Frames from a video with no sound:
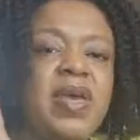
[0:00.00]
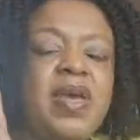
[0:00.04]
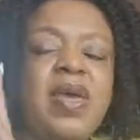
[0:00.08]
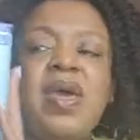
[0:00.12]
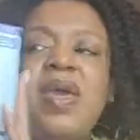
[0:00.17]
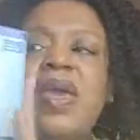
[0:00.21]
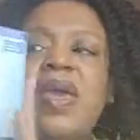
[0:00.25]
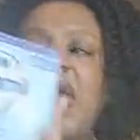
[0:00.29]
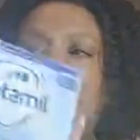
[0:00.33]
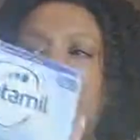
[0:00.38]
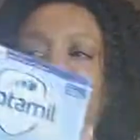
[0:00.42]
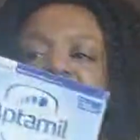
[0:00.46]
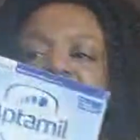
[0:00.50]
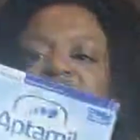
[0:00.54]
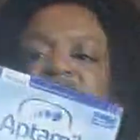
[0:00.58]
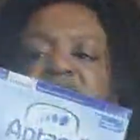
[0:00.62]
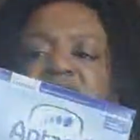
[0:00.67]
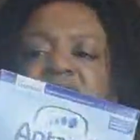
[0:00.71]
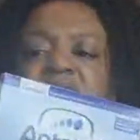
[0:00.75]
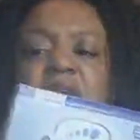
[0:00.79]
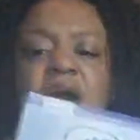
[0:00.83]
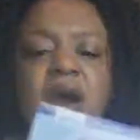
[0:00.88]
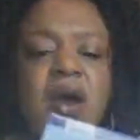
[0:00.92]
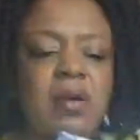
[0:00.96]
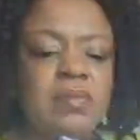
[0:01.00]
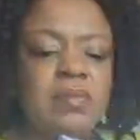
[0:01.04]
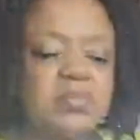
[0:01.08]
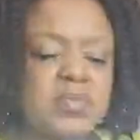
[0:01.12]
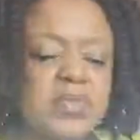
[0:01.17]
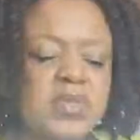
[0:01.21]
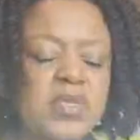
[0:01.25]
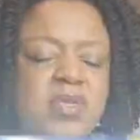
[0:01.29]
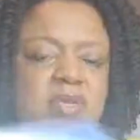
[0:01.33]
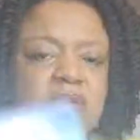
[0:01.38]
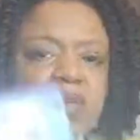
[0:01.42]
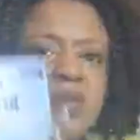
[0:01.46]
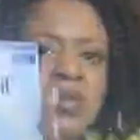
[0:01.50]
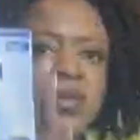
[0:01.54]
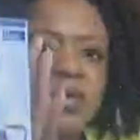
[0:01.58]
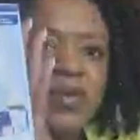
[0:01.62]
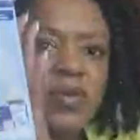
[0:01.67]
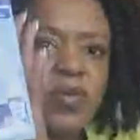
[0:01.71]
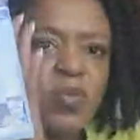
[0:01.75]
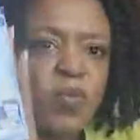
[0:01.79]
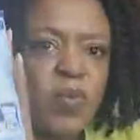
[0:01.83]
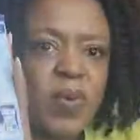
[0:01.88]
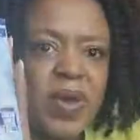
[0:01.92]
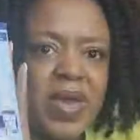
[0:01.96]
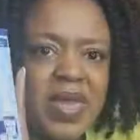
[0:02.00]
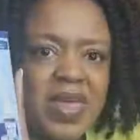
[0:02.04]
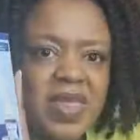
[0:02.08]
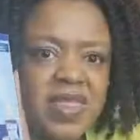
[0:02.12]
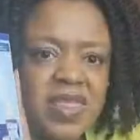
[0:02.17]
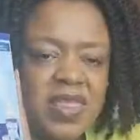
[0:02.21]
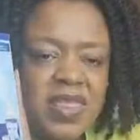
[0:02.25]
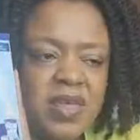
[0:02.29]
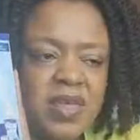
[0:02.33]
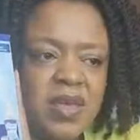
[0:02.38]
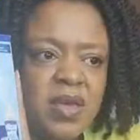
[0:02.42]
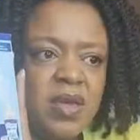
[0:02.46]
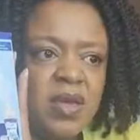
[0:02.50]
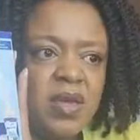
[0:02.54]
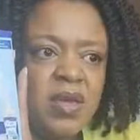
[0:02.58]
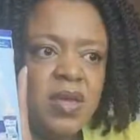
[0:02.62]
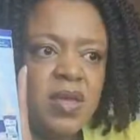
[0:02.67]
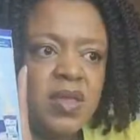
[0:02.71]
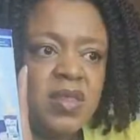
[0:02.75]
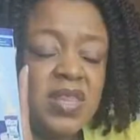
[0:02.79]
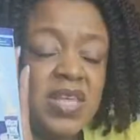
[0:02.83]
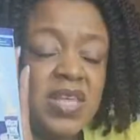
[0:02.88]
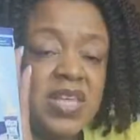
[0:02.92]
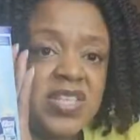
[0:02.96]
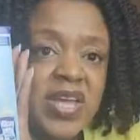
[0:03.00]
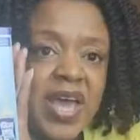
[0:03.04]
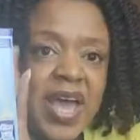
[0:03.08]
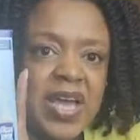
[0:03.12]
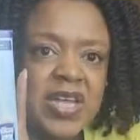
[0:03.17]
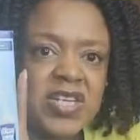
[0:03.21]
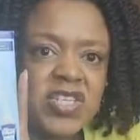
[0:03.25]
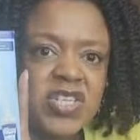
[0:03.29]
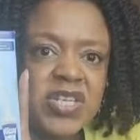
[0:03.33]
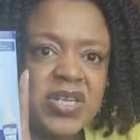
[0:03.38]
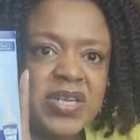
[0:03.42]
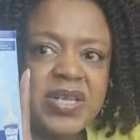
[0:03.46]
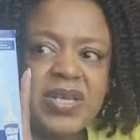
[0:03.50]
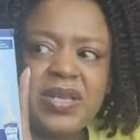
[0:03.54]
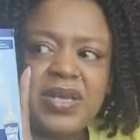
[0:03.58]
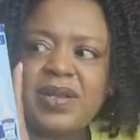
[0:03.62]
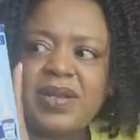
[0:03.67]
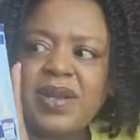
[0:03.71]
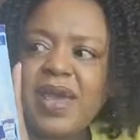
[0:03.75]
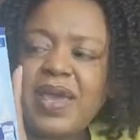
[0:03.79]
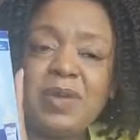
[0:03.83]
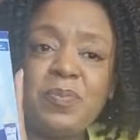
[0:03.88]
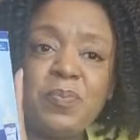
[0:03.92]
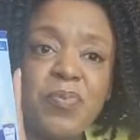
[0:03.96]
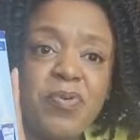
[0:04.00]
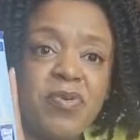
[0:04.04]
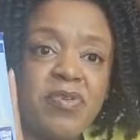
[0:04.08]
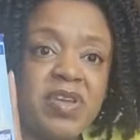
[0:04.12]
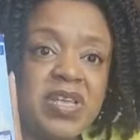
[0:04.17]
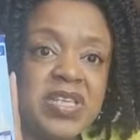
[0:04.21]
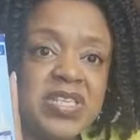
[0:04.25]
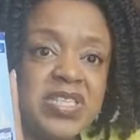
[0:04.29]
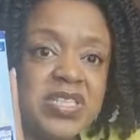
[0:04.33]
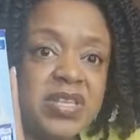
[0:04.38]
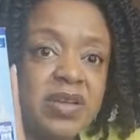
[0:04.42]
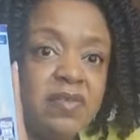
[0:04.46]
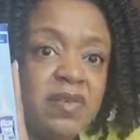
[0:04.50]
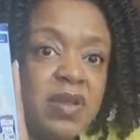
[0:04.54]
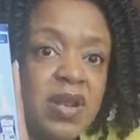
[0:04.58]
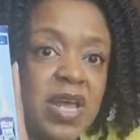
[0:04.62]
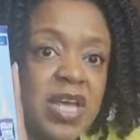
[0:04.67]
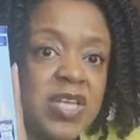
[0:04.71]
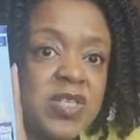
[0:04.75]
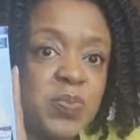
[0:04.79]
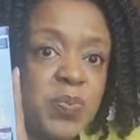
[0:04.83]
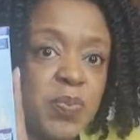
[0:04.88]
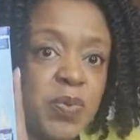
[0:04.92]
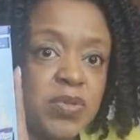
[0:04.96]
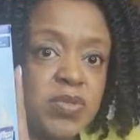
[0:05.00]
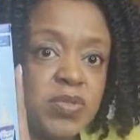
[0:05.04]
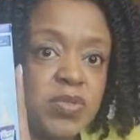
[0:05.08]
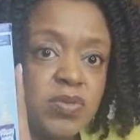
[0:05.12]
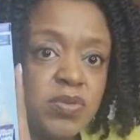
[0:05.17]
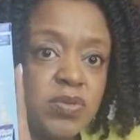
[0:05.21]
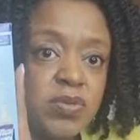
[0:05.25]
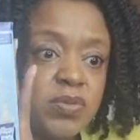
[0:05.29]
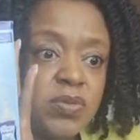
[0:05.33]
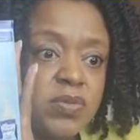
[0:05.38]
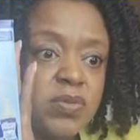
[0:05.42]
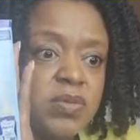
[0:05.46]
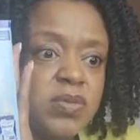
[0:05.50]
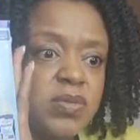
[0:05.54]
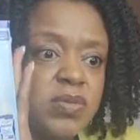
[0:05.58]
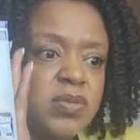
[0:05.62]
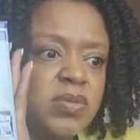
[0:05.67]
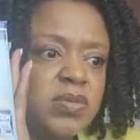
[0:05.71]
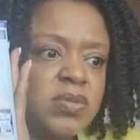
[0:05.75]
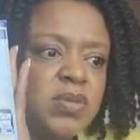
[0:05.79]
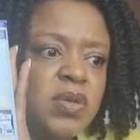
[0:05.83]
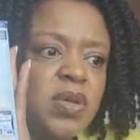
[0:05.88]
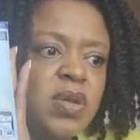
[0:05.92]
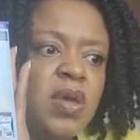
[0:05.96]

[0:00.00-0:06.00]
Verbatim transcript: It actually comes with, these are actually like in pre-sterilized bottles.